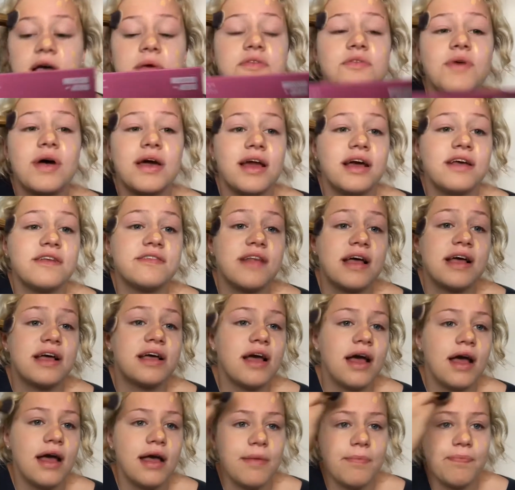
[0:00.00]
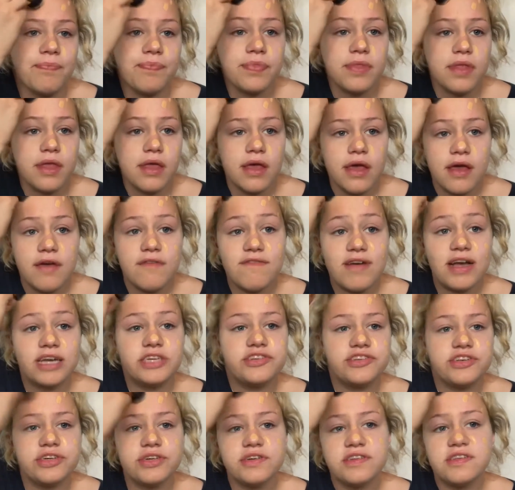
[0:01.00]
It was quite nice, like
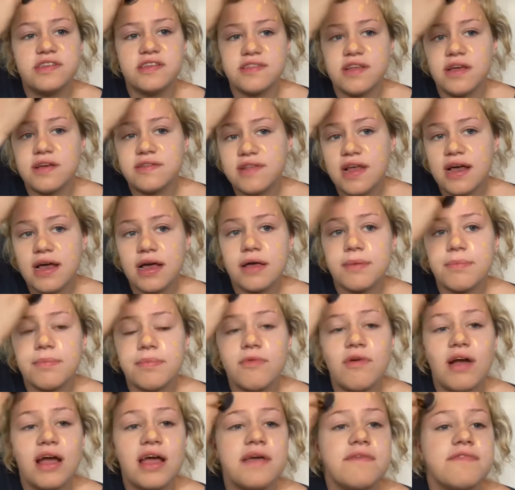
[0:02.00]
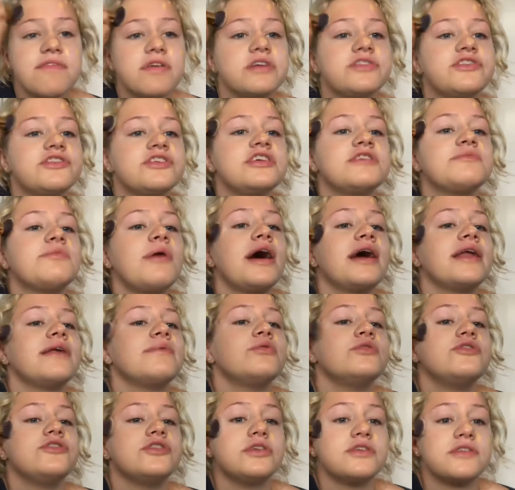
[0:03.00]
fresh juices. There was like grapefruit juice,
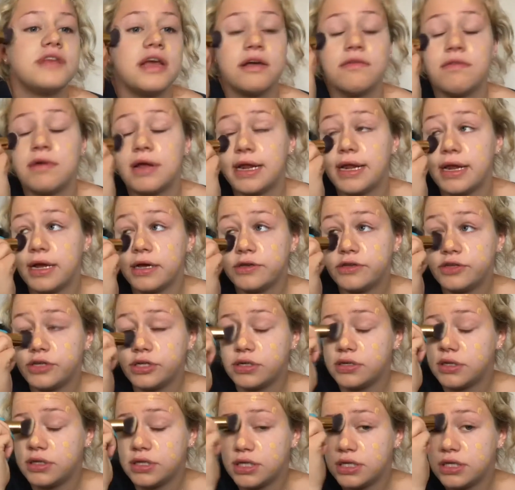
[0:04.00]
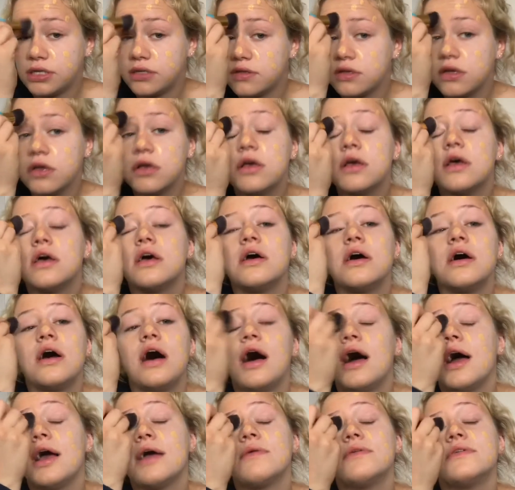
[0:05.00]
pineapple juice, like really nice juices.
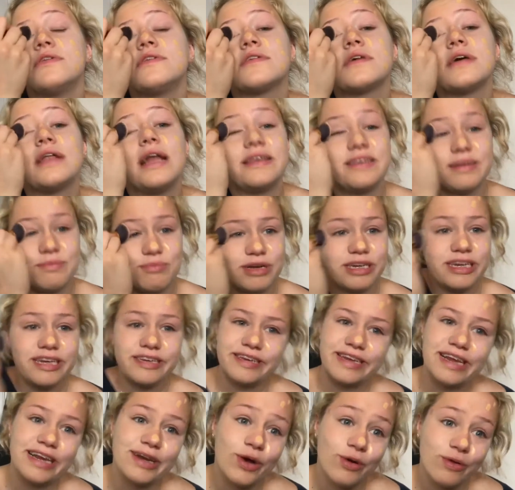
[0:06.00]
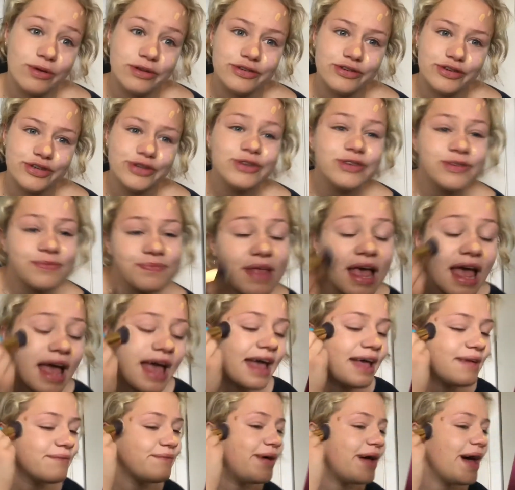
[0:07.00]
It was classic British and had orange juice,
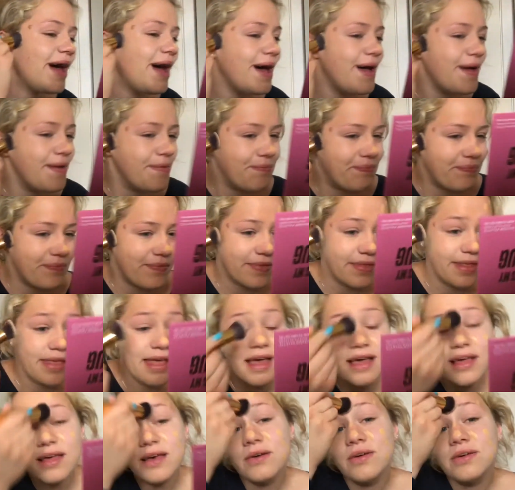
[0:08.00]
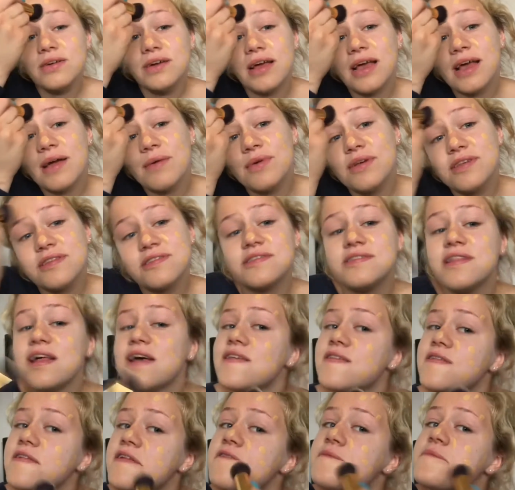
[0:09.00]
but yeah, it was
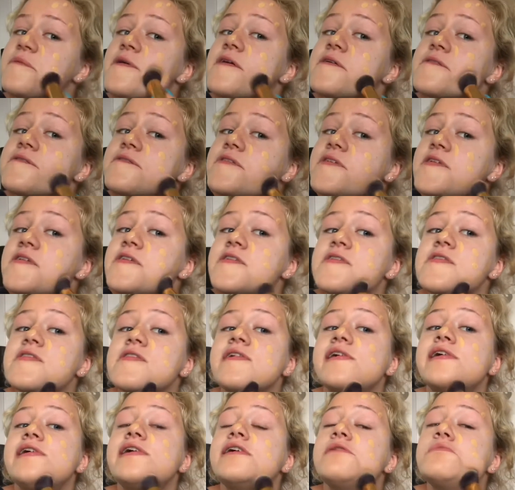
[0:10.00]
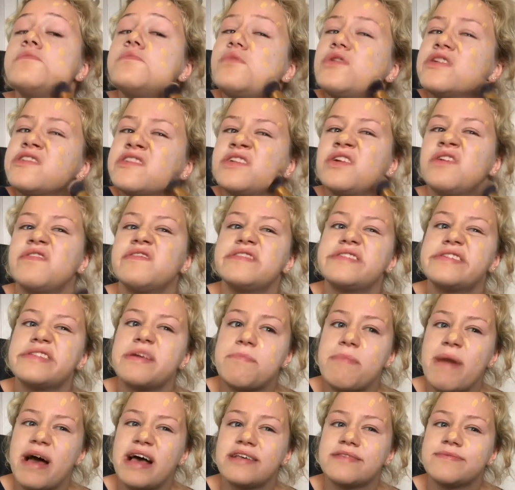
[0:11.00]
nice enough breakfast. Wasn't obviously
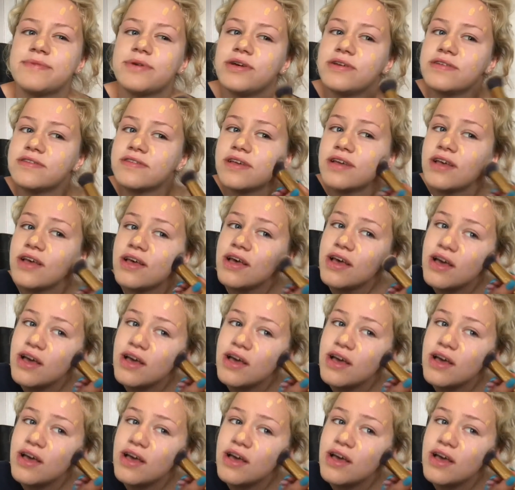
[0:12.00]
the best because